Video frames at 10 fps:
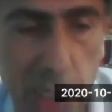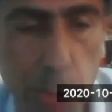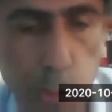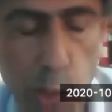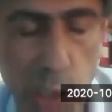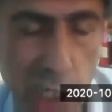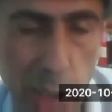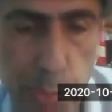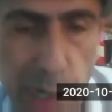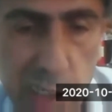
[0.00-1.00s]
the, which
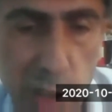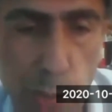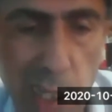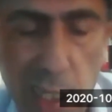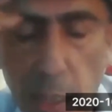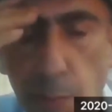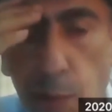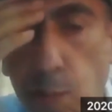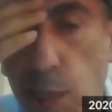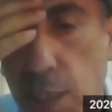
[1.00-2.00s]
is part of Bethlehem
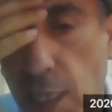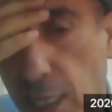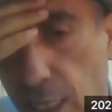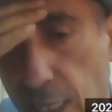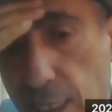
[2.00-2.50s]
University, as